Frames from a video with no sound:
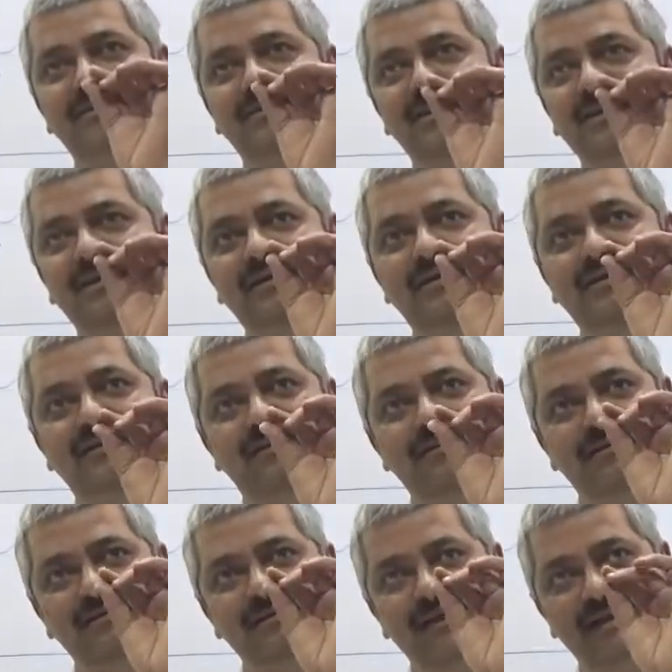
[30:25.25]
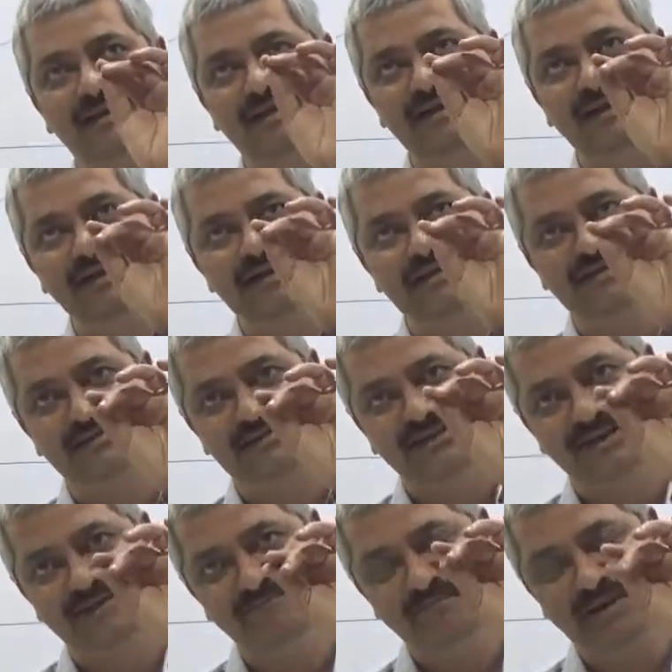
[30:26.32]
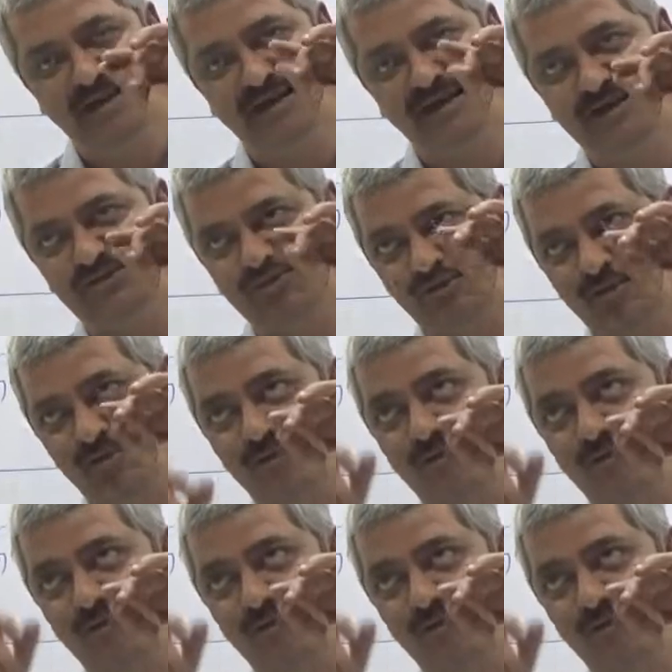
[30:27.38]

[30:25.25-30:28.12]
the LED is embedded, so